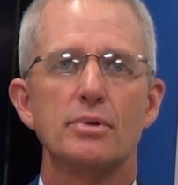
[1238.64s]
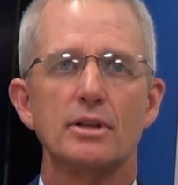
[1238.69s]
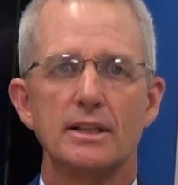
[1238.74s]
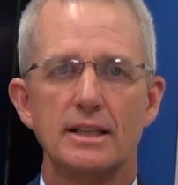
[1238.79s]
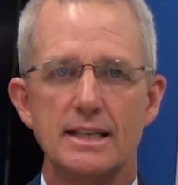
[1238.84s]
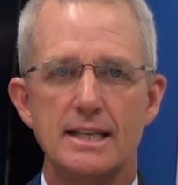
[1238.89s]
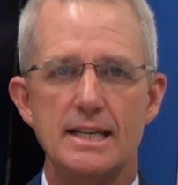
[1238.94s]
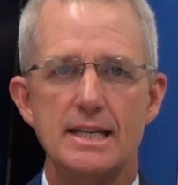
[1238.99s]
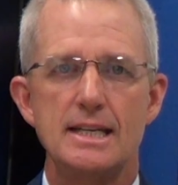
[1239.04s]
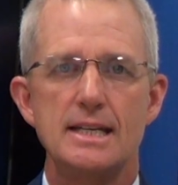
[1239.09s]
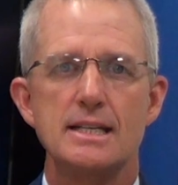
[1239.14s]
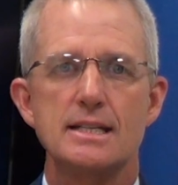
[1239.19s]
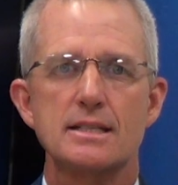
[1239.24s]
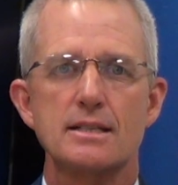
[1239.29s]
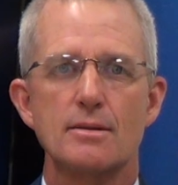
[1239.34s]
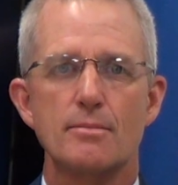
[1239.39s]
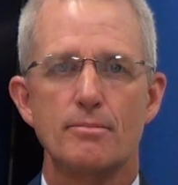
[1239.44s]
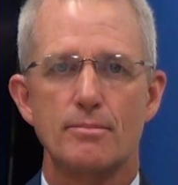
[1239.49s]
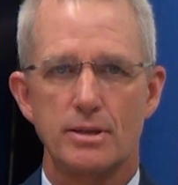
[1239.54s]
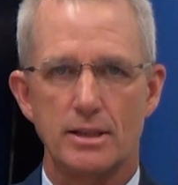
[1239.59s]

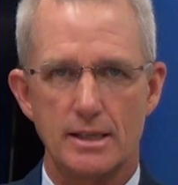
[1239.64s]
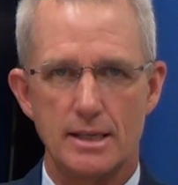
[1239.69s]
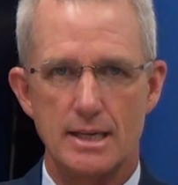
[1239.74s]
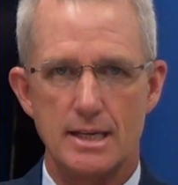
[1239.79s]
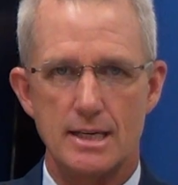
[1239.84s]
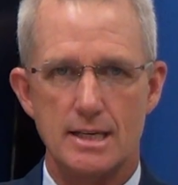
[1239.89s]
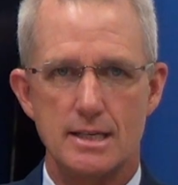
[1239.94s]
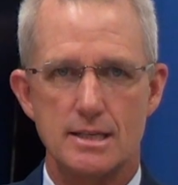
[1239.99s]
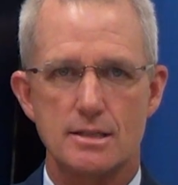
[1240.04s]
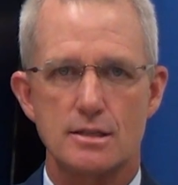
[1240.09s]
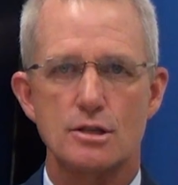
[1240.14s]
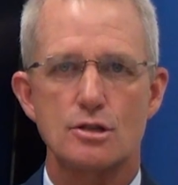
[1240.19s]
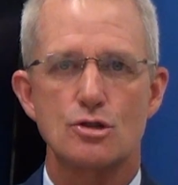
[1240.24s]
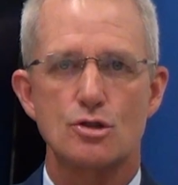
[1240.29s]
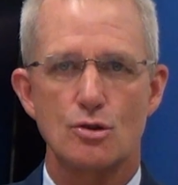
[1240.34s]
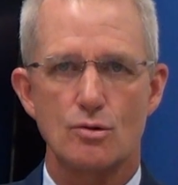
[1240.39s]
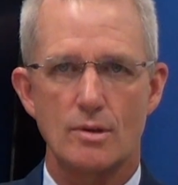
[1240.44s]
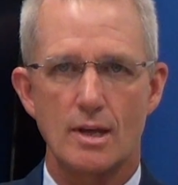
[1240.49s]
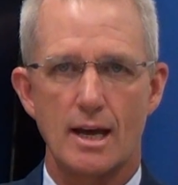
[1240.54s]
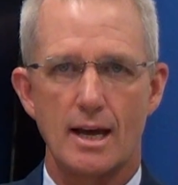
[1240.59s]
Please, please
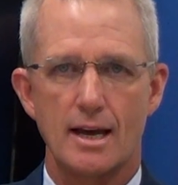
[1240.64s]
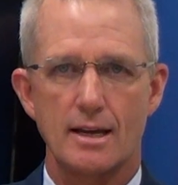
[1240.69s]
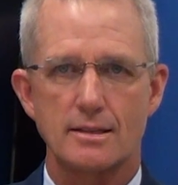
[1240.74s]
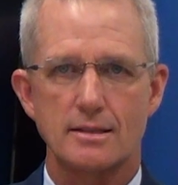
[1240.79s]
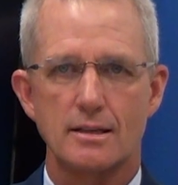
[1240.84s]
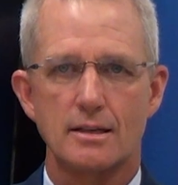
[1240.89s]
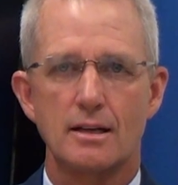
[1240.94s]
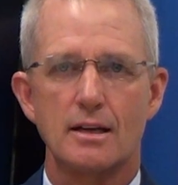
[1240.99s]
do that.